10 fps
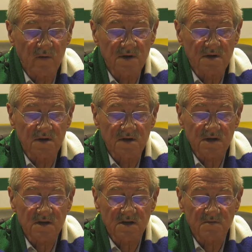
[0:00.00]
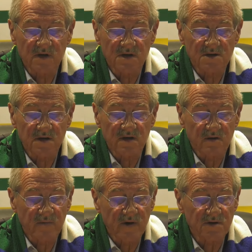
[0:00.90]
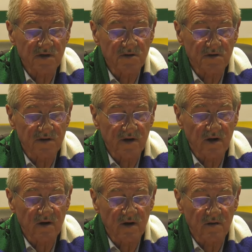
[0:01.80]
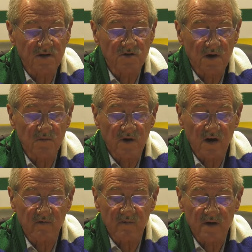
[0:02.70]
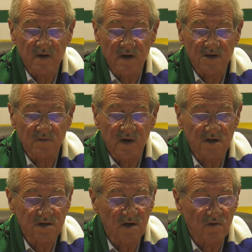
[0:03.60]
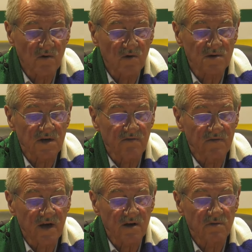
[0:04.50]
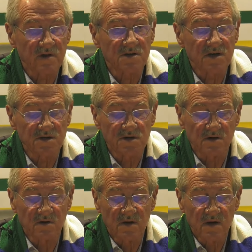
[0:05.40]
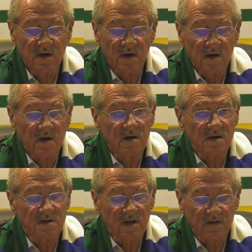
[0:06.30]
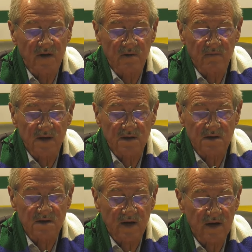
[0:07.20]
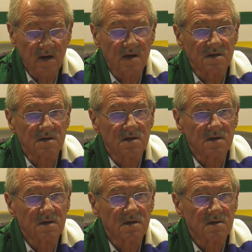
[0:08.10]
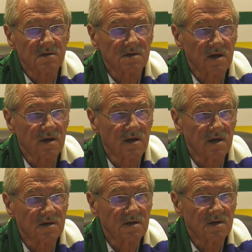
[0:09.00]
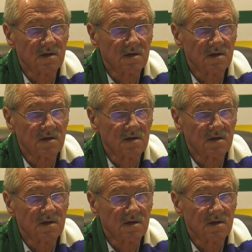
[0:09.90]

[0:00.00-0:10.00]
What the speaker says: which the Justice Ministry, the Prosecutor General and the Schwab government, as well as our courts, have dealt with this issue is nothing but scandalous, to say the least.